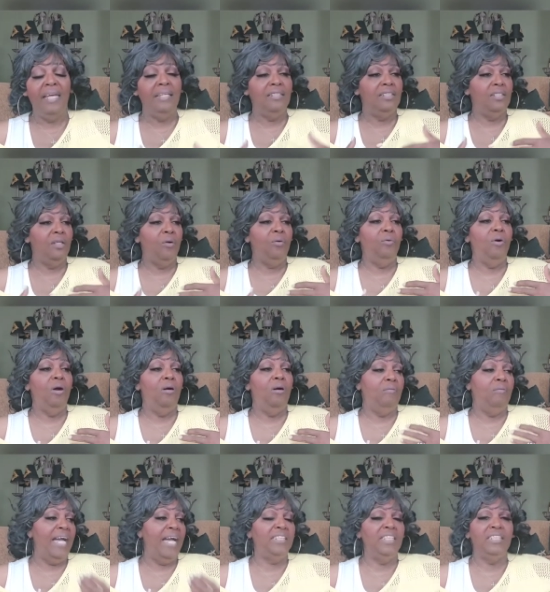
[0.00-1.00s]

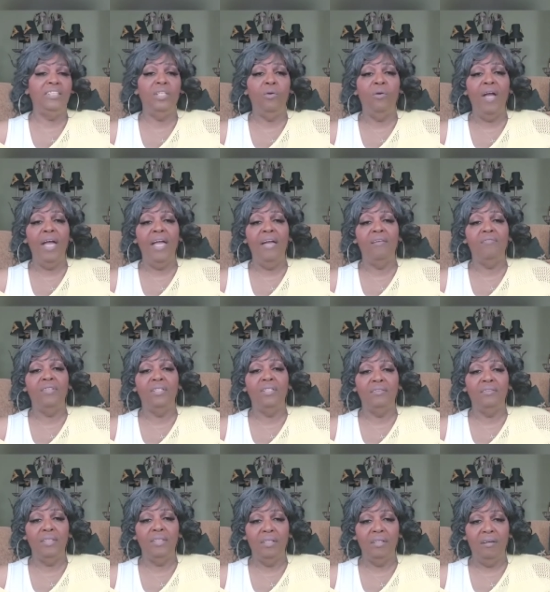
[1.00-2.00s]
So I just don't have
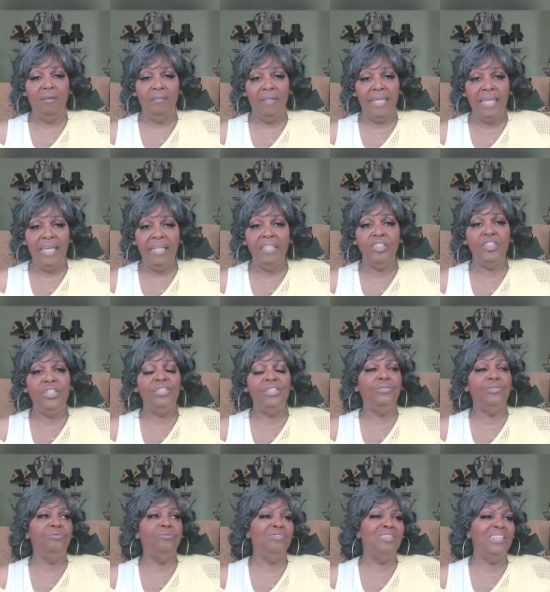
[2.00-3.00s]
the energy
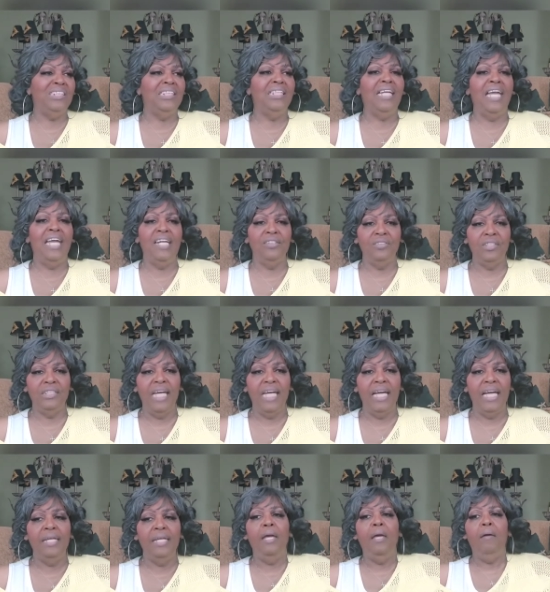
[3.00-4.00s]
to really
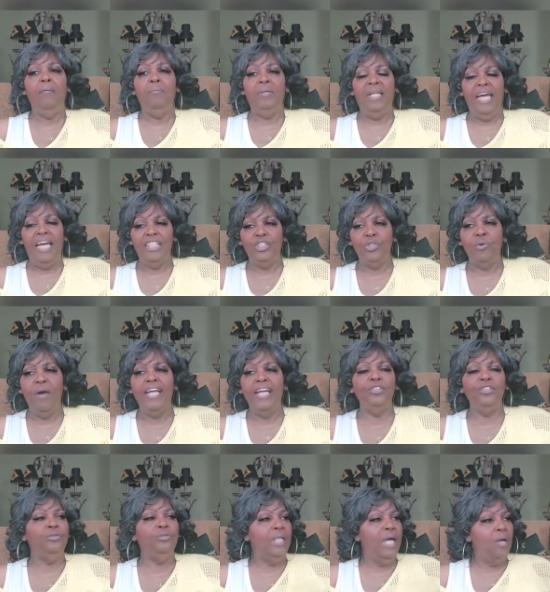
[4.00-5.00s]
exercise, but I try
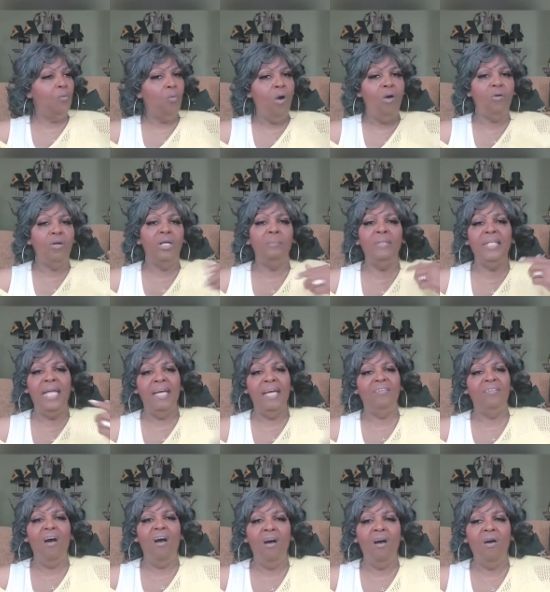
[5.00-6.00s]
to like walk up and
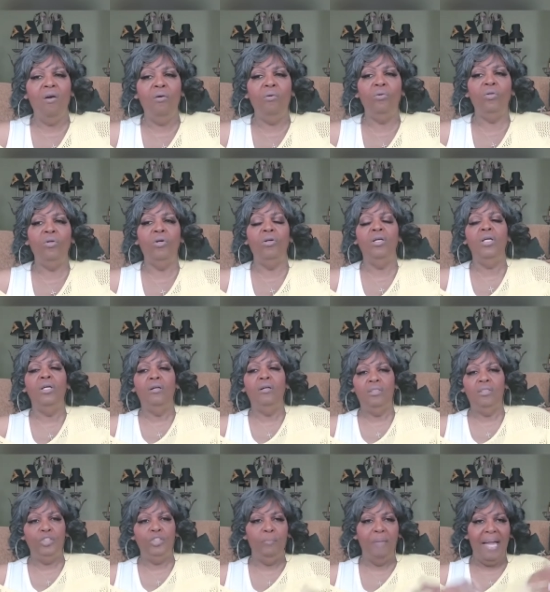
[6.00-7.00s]
down the hall
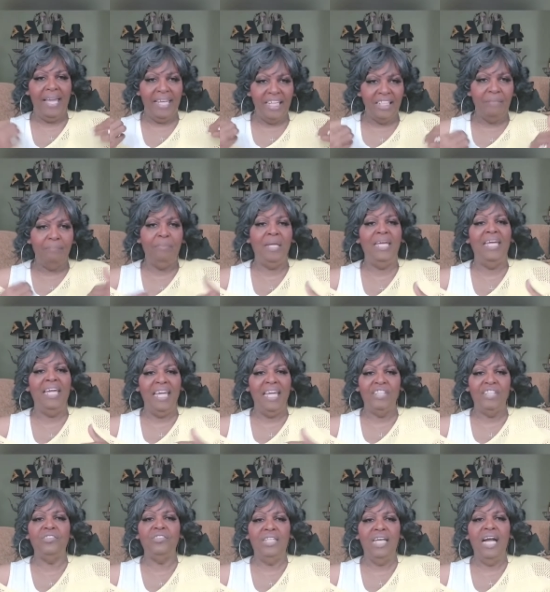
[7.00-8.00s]
or do my bed
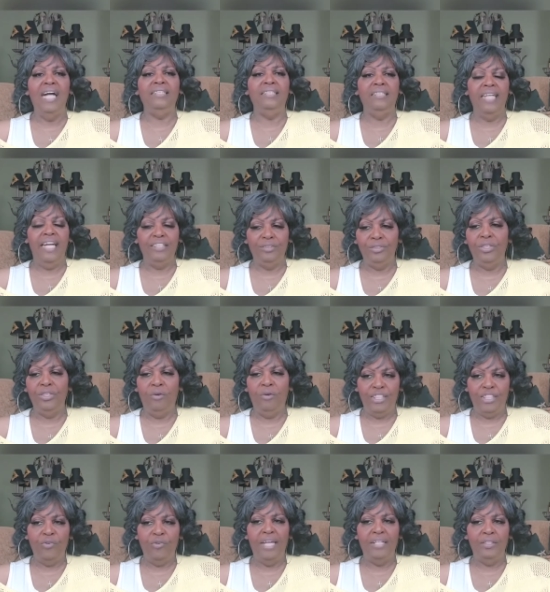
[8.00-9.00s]
exercises. I
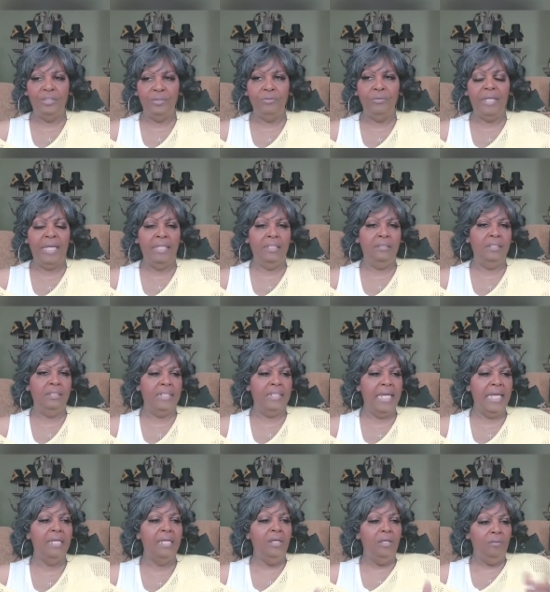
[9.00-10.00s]
try to do that. And
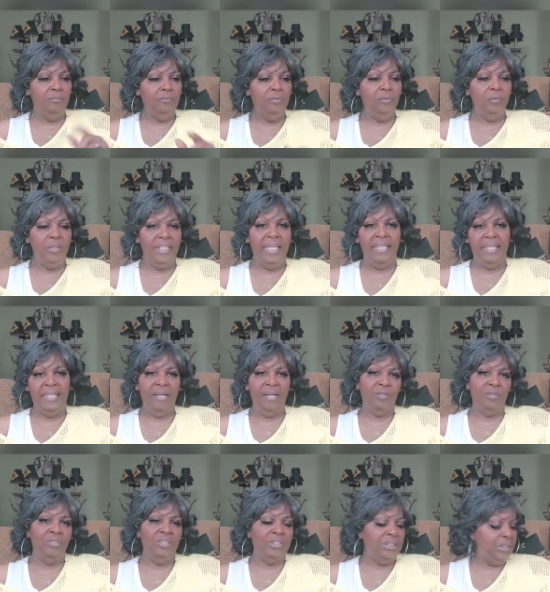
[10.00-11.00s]
today we're
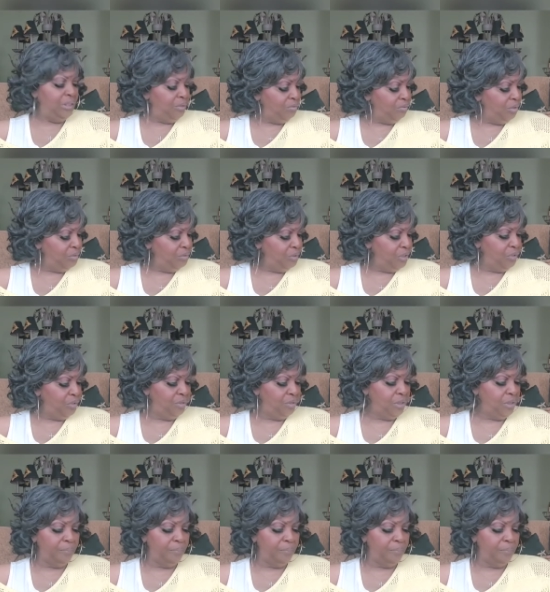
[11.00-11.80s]
not going to the grocery store.